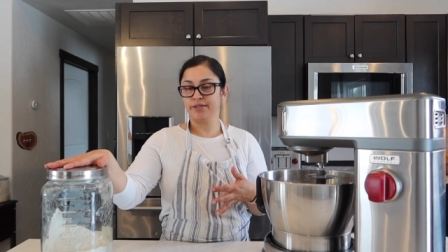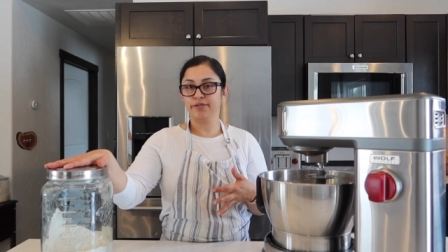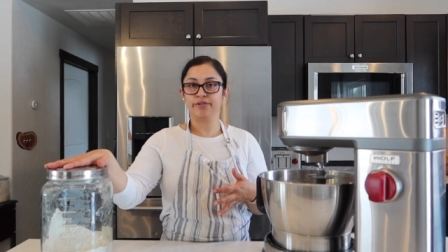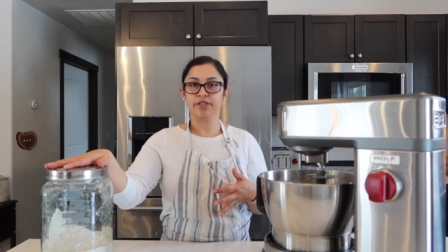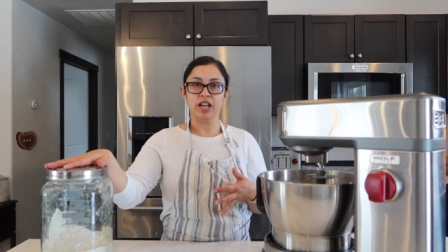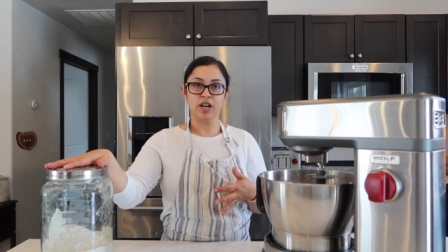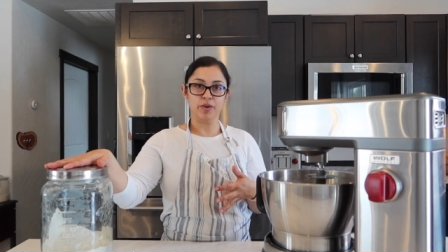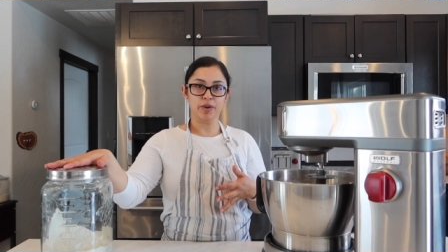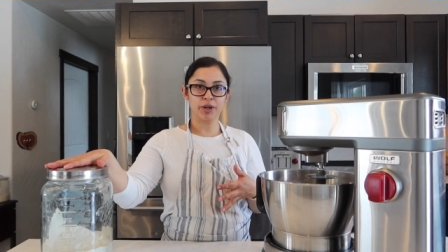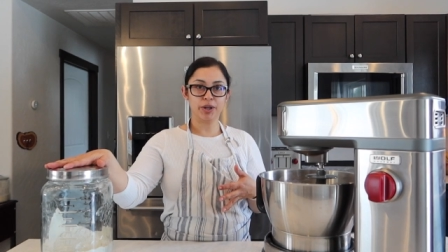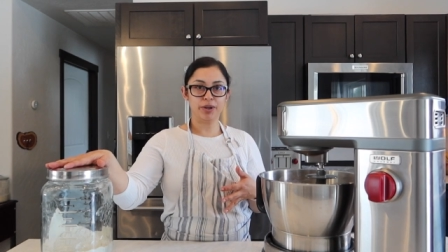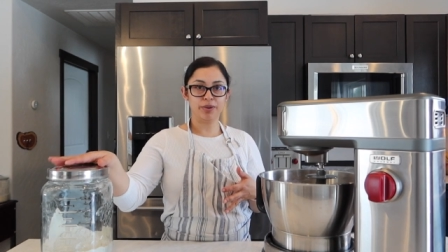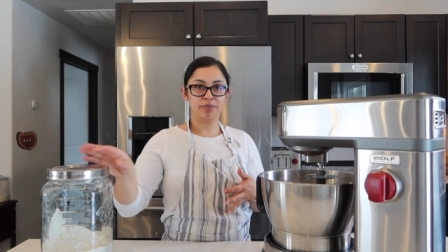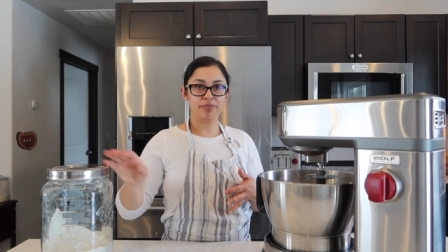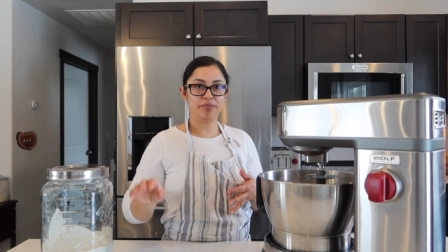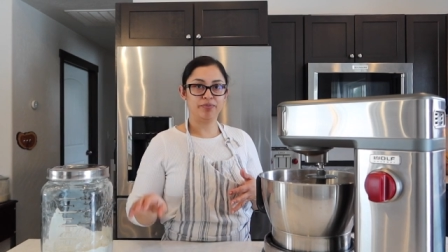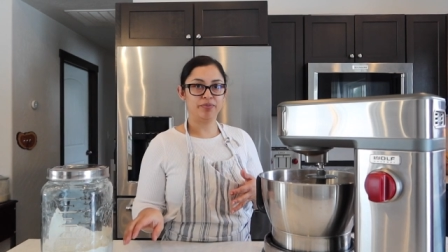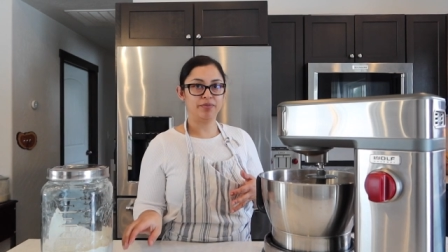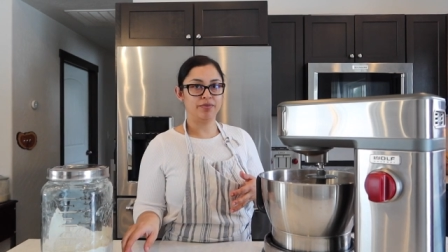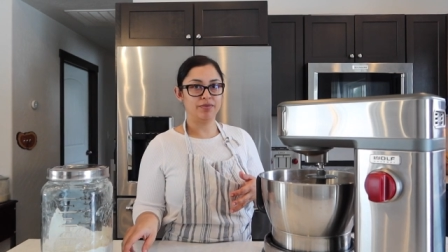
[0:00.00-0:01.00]
flour
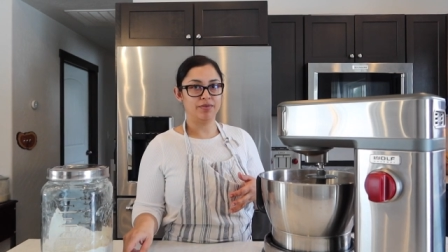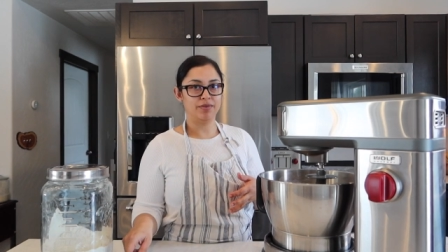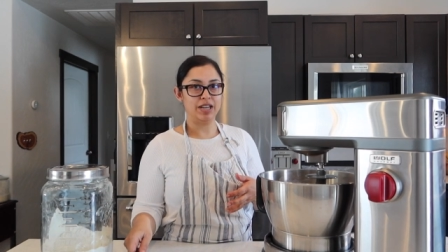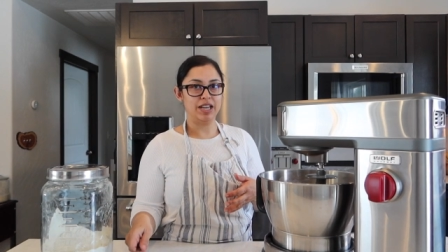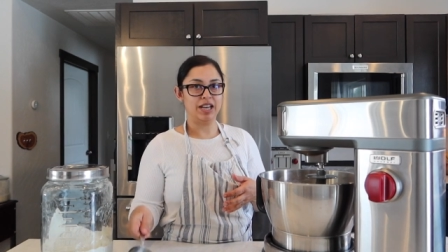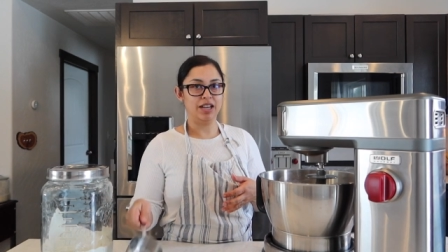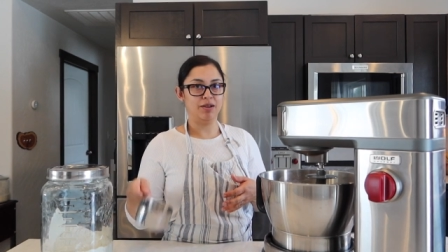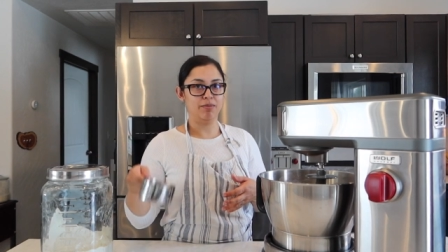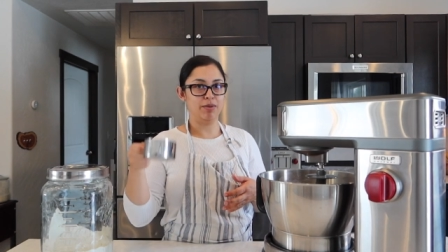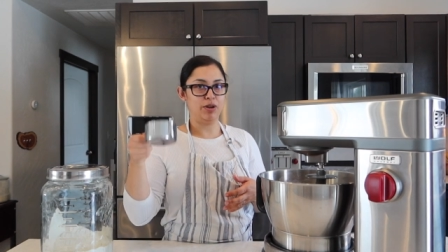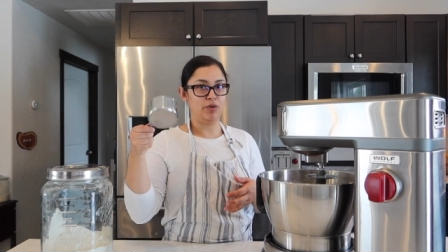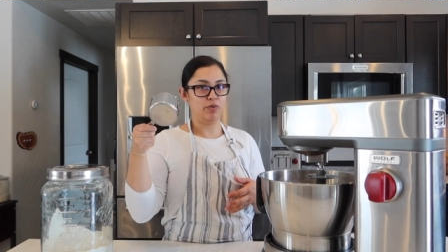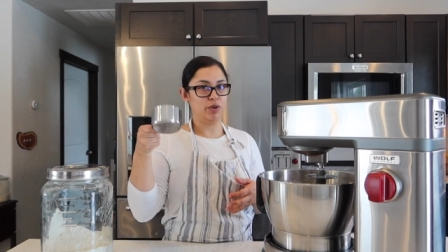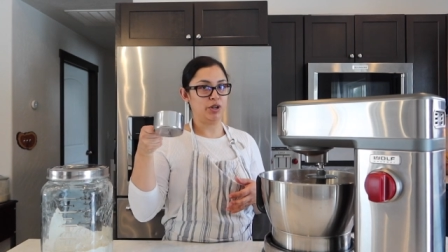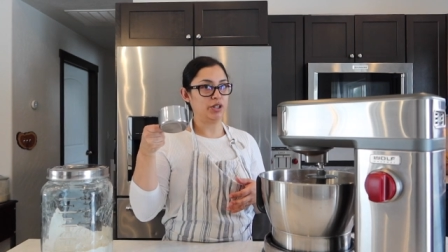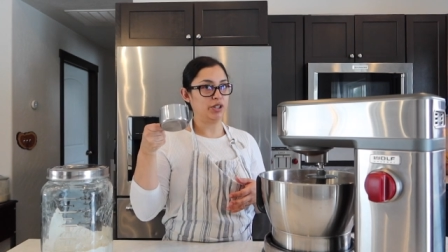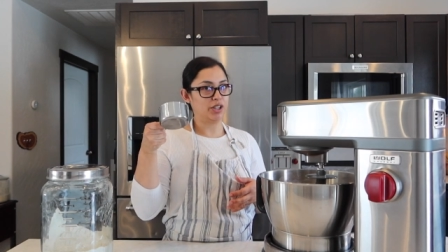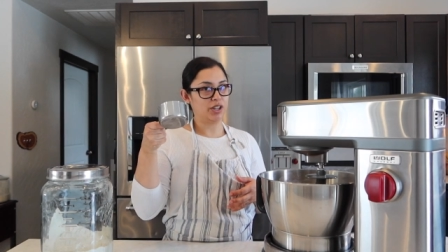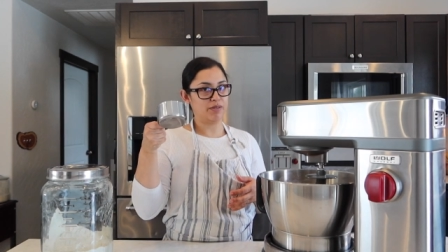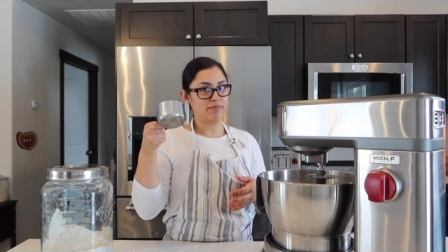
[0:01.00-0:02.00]
and my
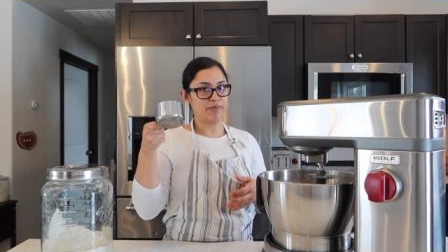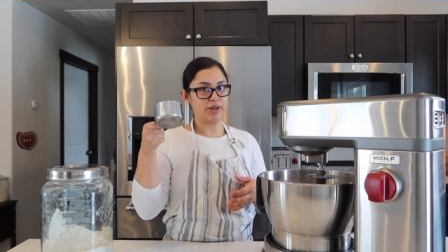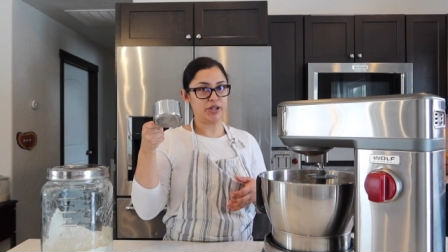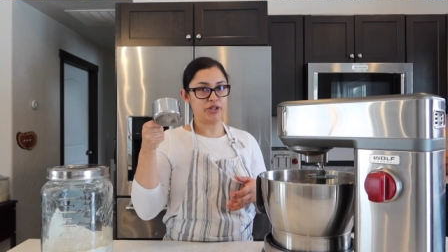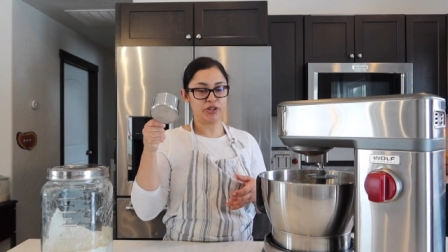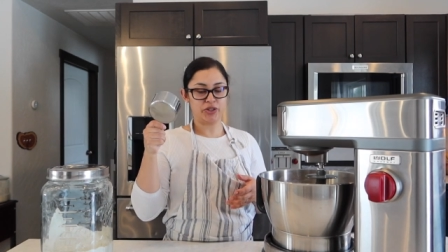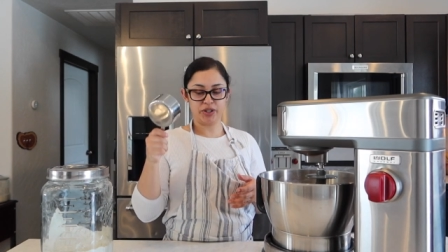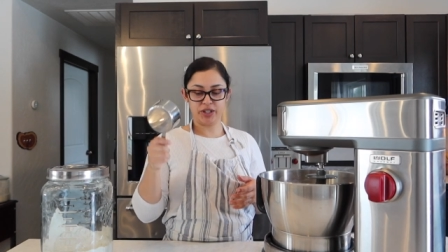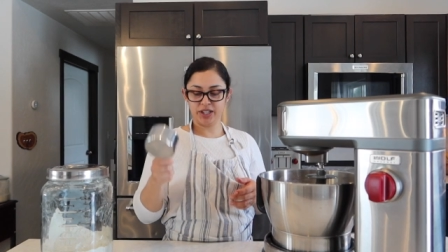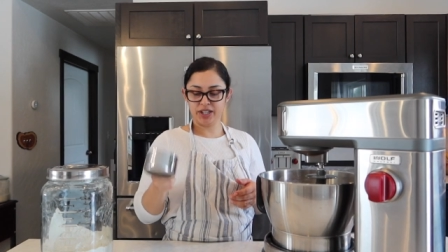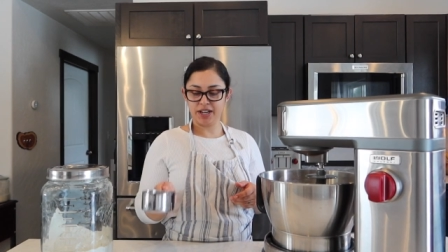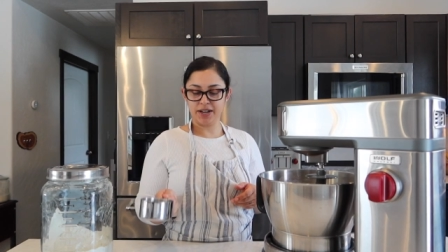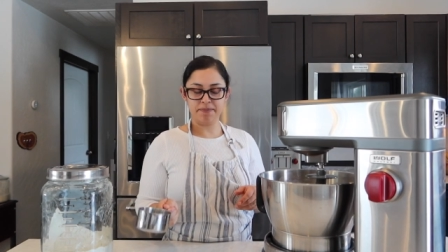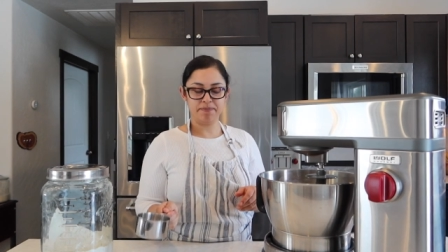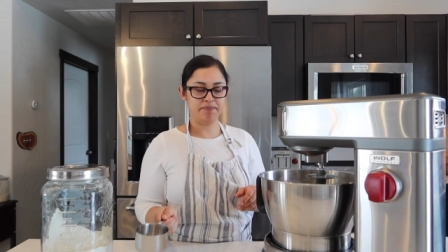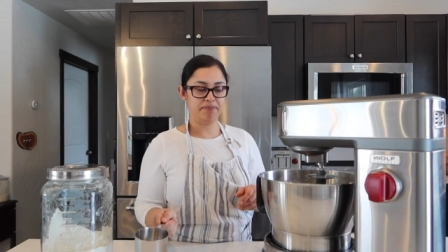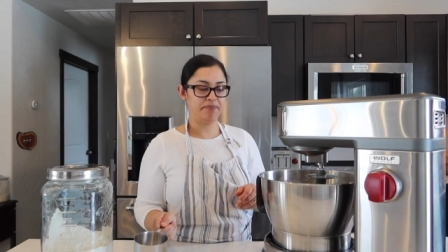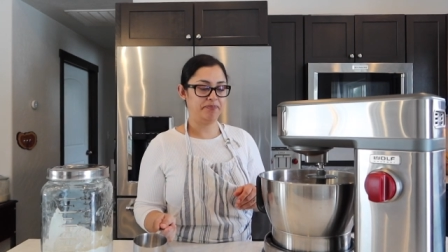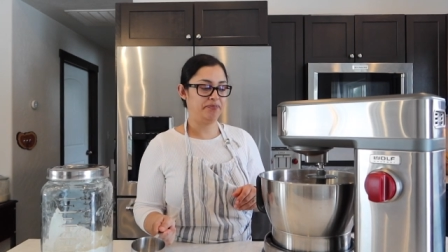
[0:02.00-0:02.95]
1 cup measuring cup.